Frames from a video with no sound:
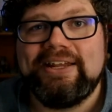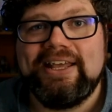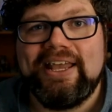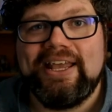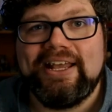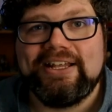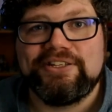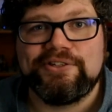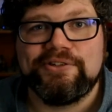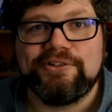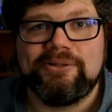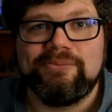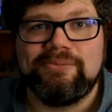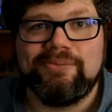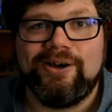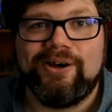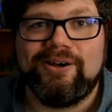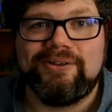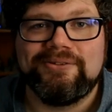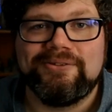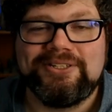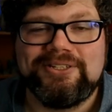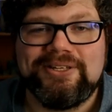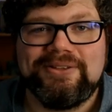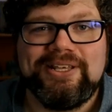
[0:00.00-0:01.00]
to answer them
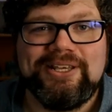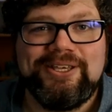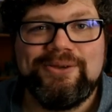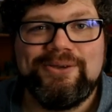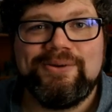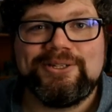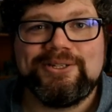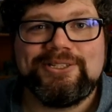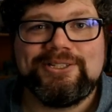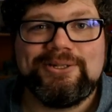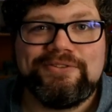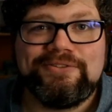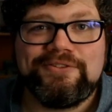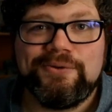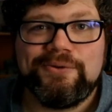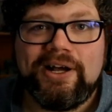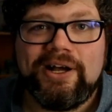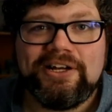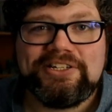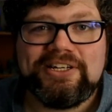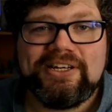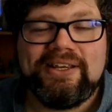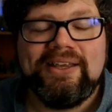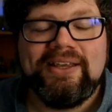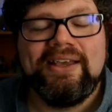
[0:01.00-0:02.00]
all. So thank you all so much for
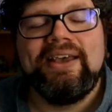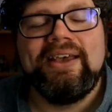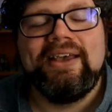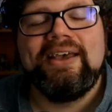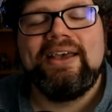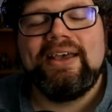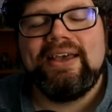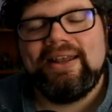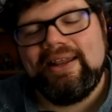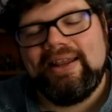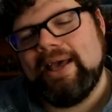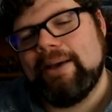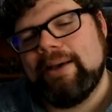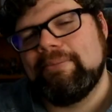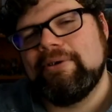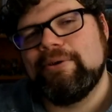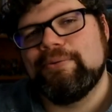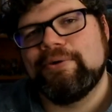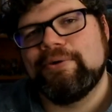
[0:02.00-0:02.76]
watching, and happy